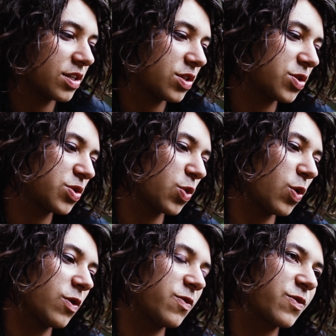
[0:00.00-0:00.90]

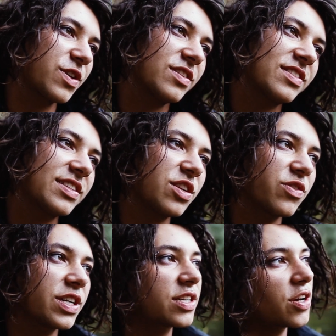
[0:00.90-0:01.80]
Sort of
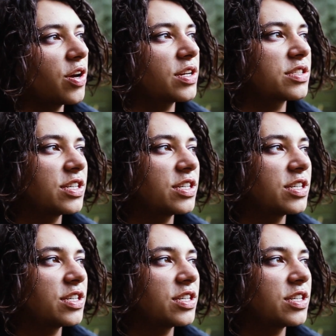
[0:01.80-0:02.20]
considering going